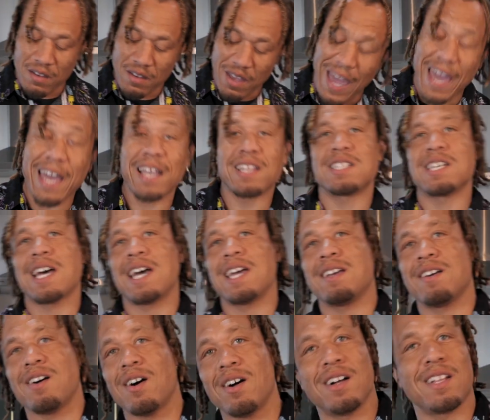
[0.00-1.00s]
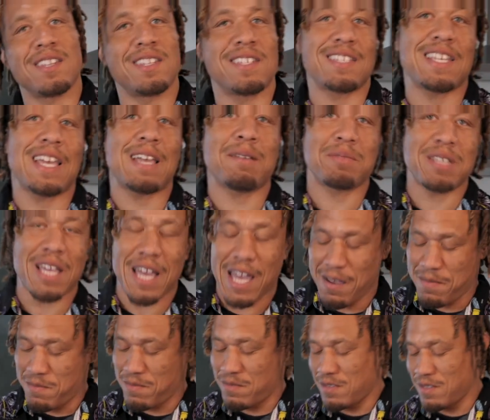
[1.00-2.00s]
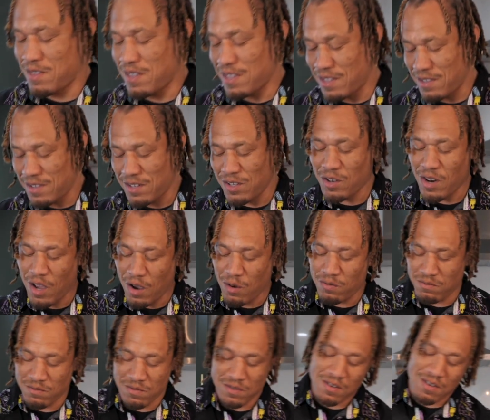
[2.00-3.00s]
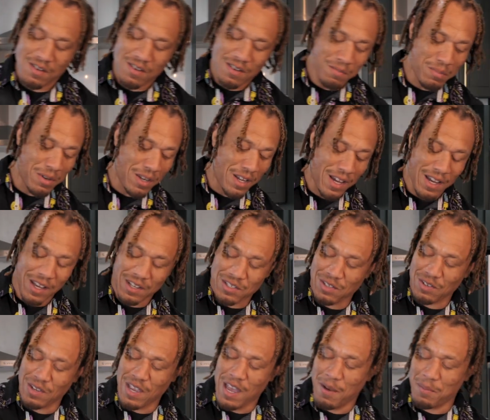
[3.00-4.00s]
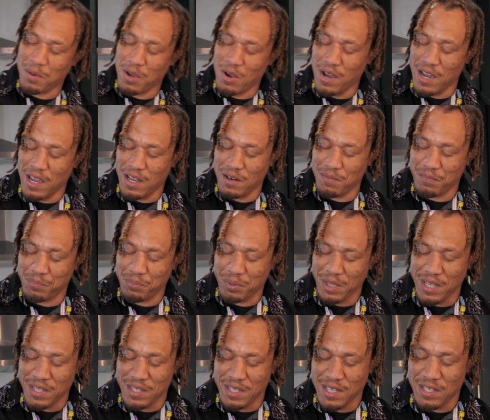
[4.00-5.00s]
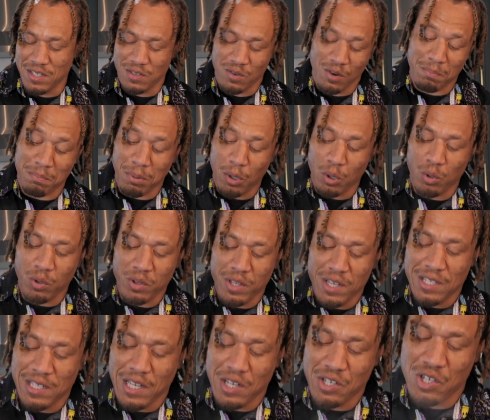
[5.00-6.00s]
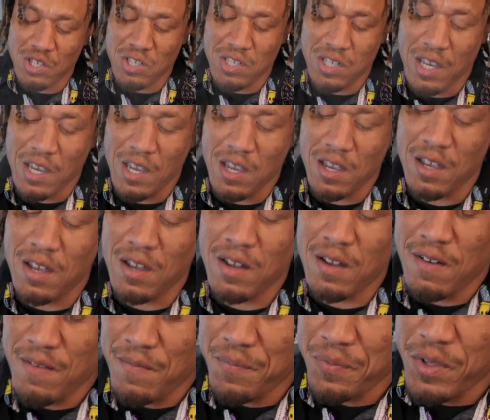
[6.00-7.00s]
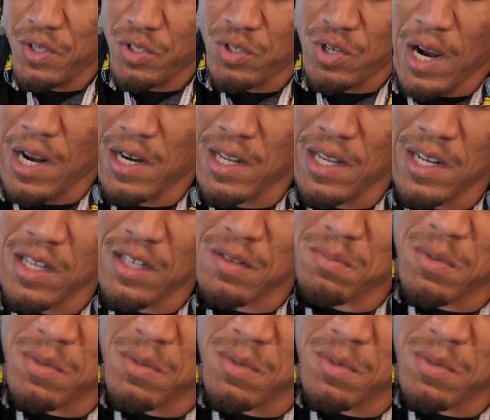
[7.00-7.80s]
and tight all at the same time, you know. But so yeah, I'm gonna go ahead and plate this, or bowl this, I should say. Trying to get as